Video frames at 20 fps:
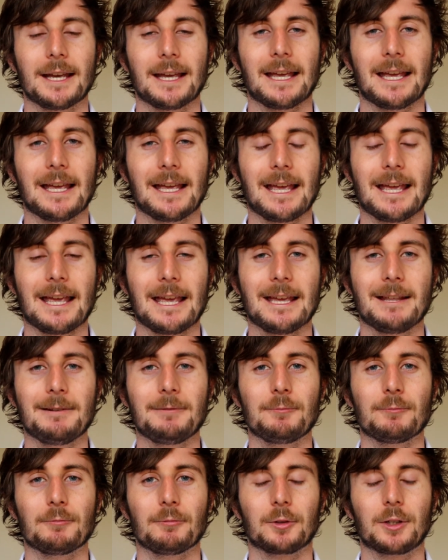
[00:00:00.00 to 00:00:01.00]

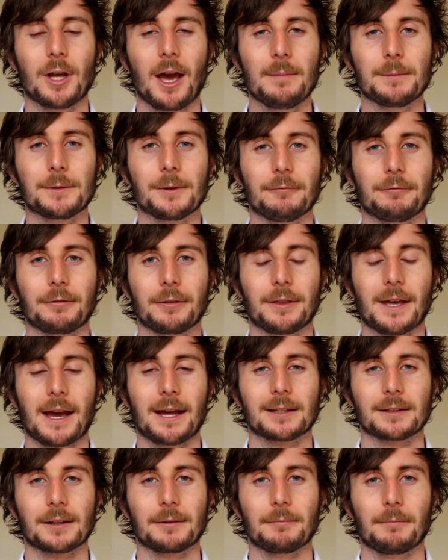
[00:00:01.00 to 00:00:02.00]
in terms of
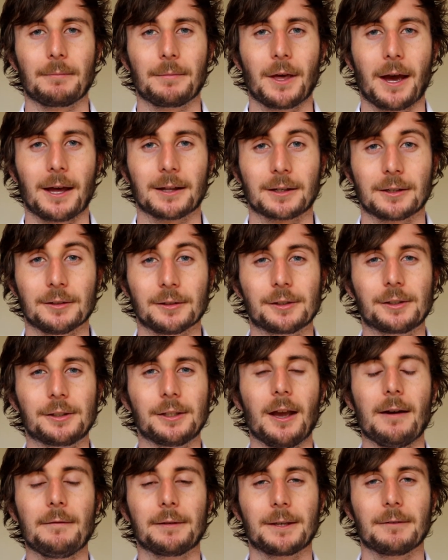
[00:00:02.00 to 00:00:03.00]
that
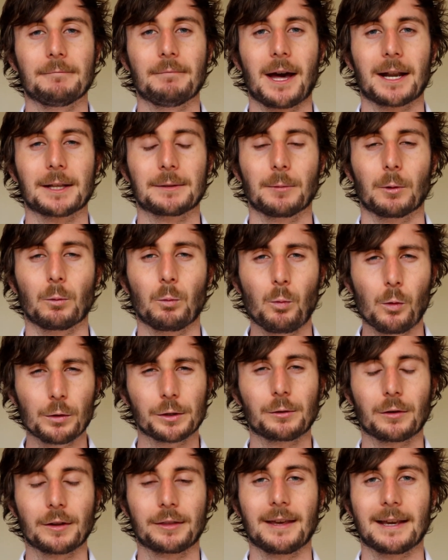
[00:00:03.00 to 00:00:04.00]
conservative management, what
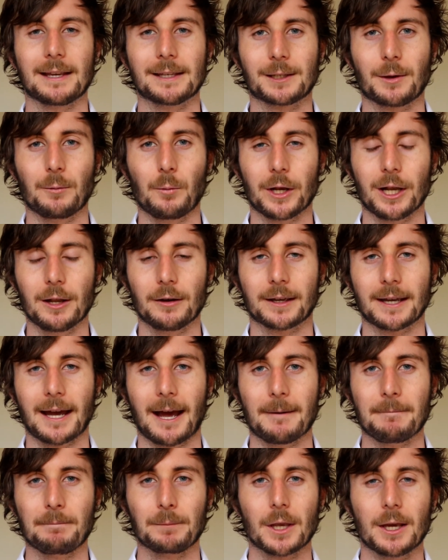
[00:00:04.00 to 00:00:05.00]
sort of things can we look
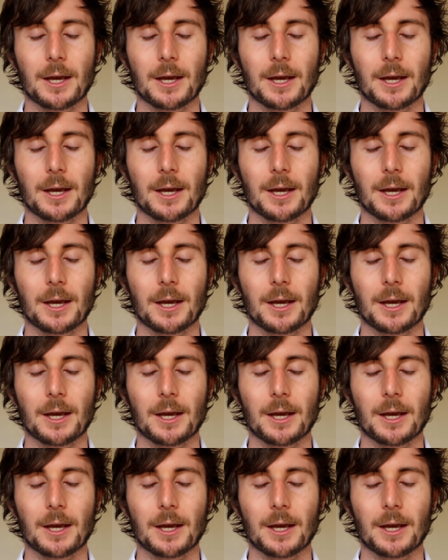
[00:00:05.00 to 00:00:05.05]
at?